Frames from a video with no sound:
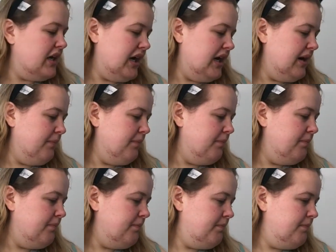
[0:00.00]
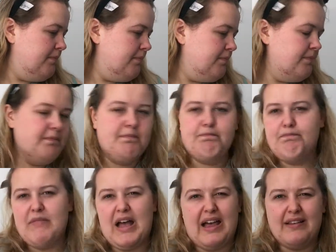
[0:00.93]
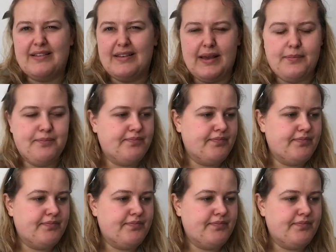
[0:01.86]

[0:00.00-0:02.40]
I'll see.